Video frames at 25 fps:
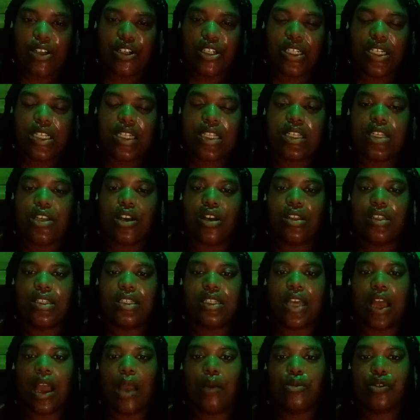you're gonna see all the
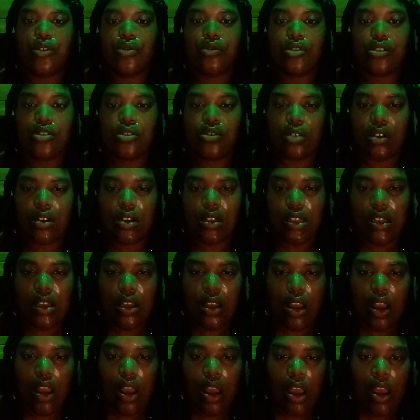times you were
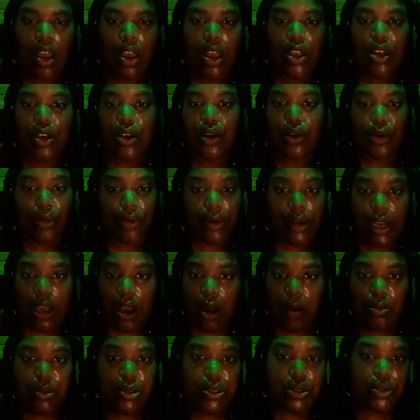struggling and no one
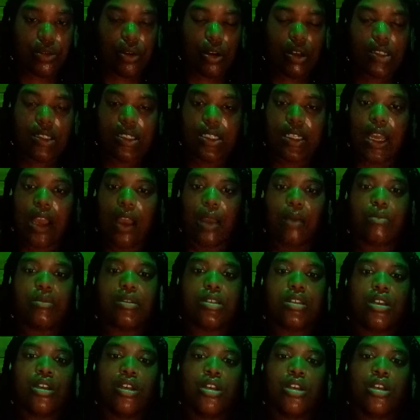helped you, all the times